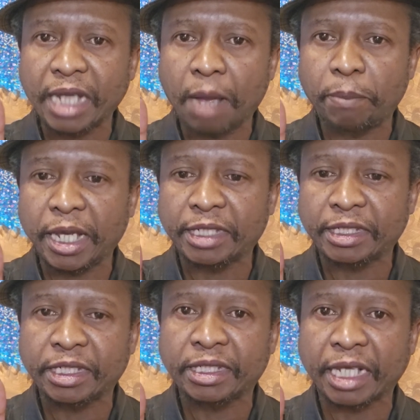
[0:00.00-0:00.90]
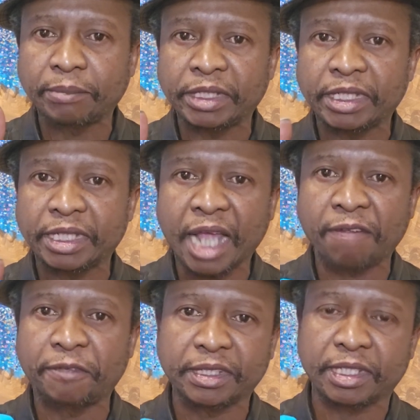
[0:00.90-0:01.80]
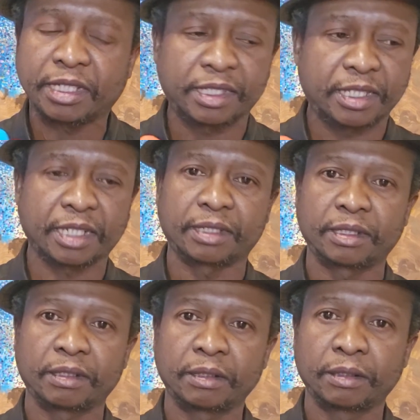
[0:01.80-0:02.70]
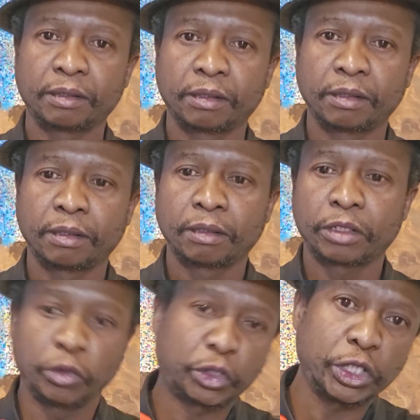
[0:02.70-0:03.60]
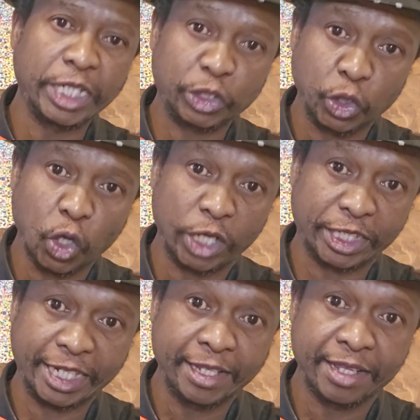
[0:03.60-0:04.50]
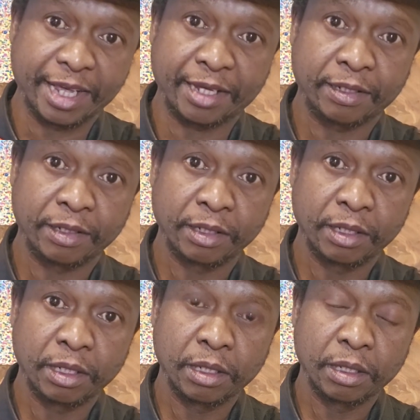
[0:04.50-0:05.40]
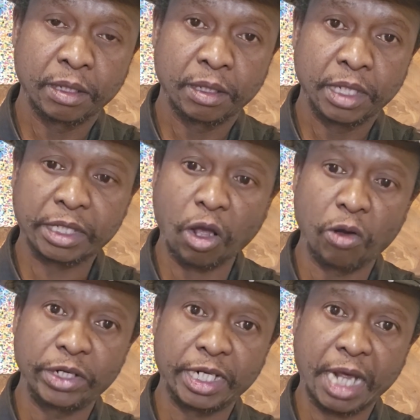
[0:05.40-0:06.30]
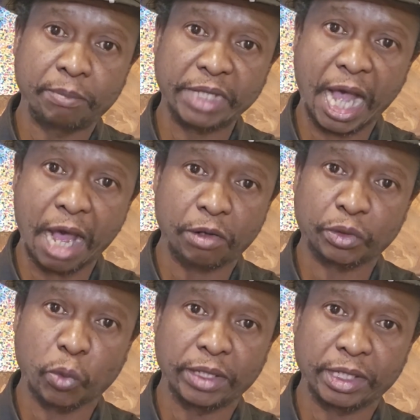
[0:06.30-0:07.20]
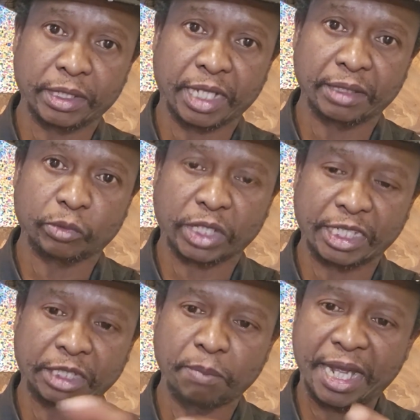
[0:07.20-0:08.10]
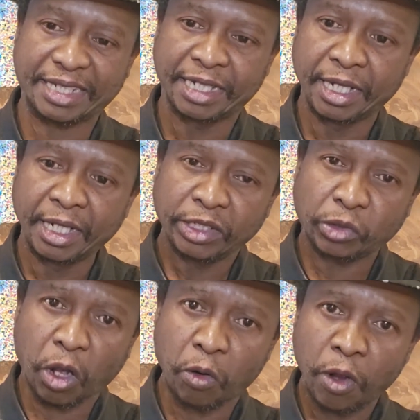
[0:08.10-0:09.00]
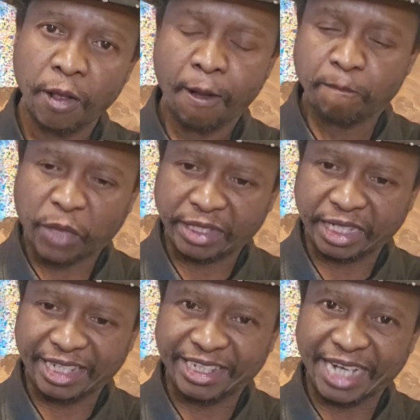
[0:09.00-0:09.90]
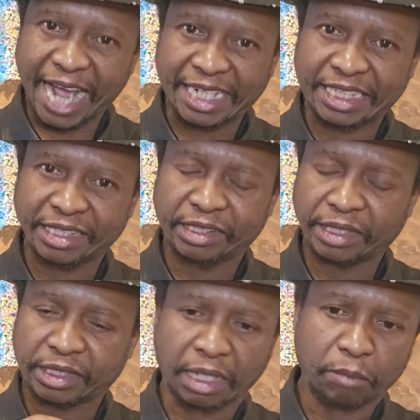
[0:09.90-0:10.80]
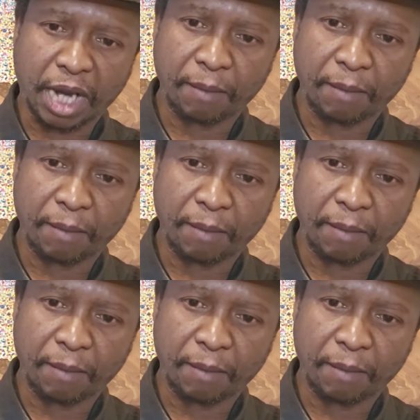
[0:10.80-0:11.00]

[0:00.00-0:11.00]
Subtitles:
up as the same stuff as these things. The neutrino is not in there. It only comes out when they smash. So there's a reaction, there's some